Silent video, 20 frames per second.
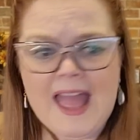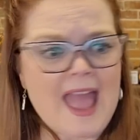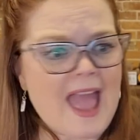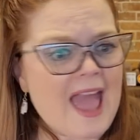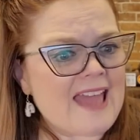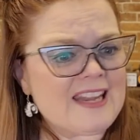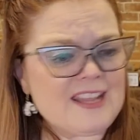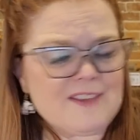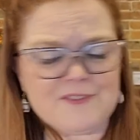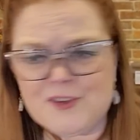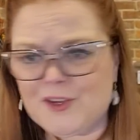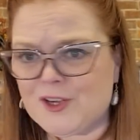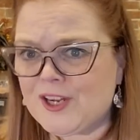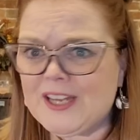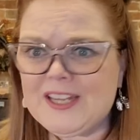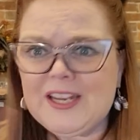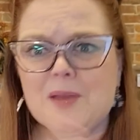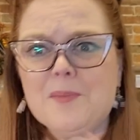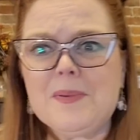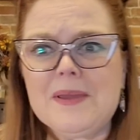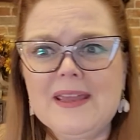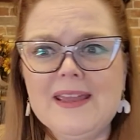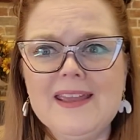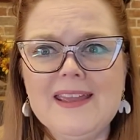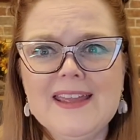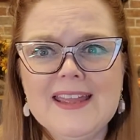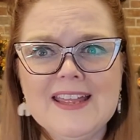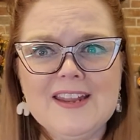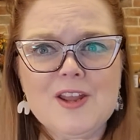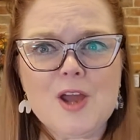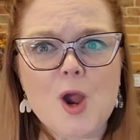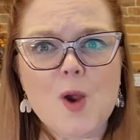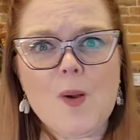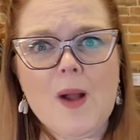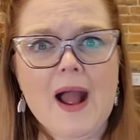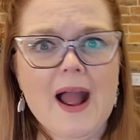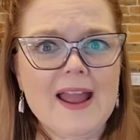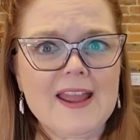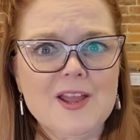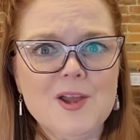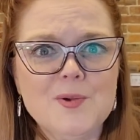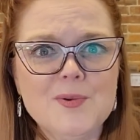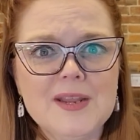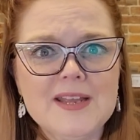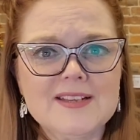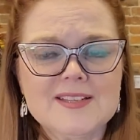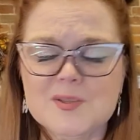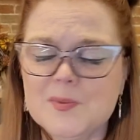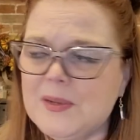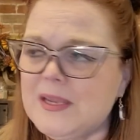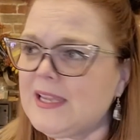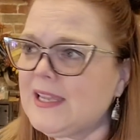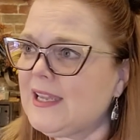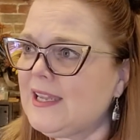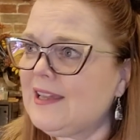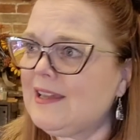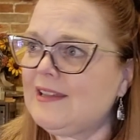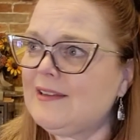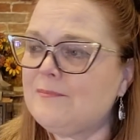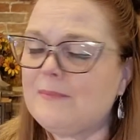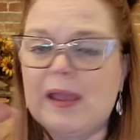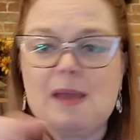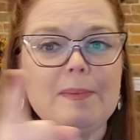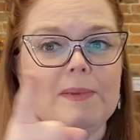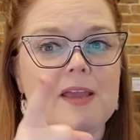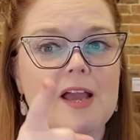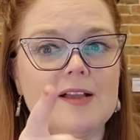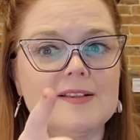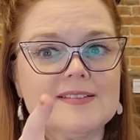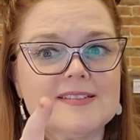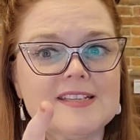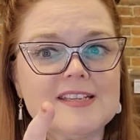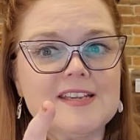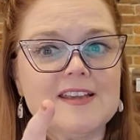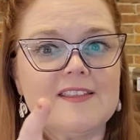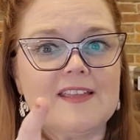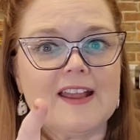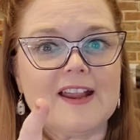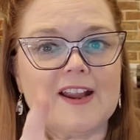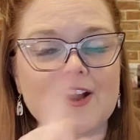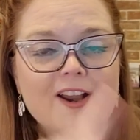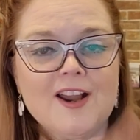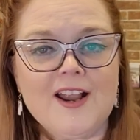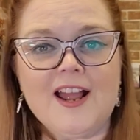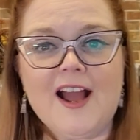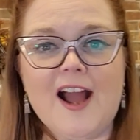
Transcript: And if you're going to be in Ohio next weekend, maybe I'll see you there.